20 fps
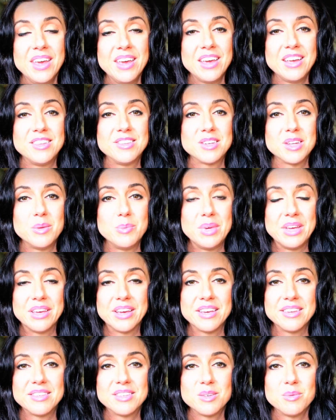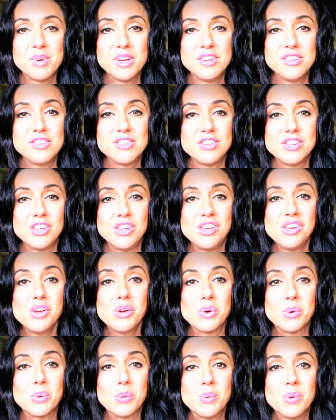It's going to be customized to
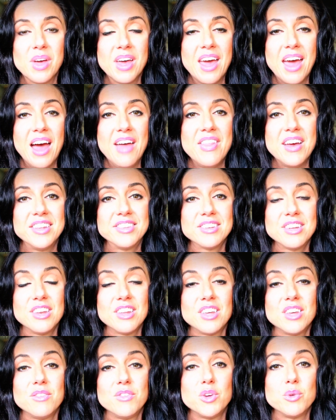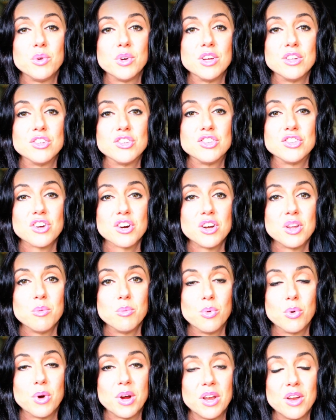you, and that's going to give you a good starting
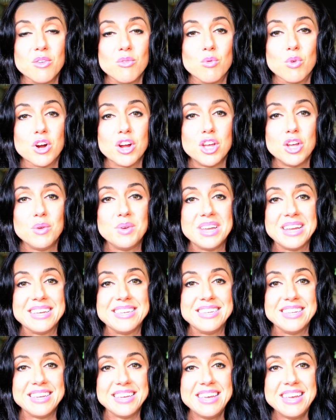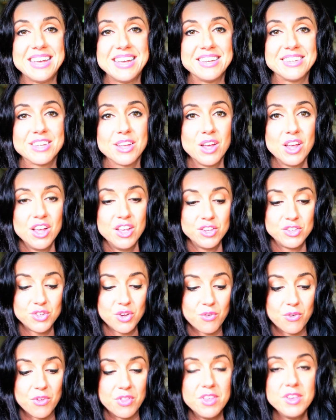point of where you need to eat.
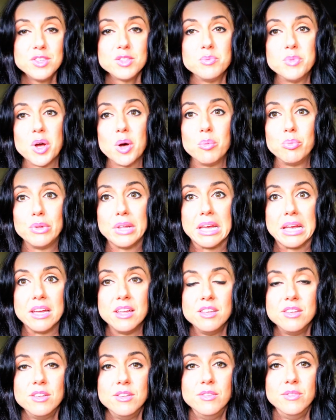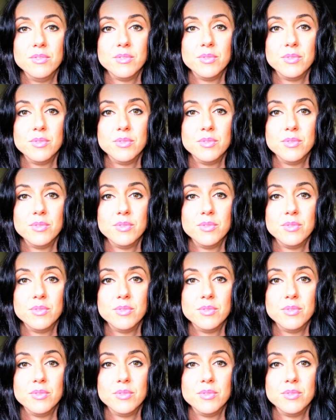So for this meal plan,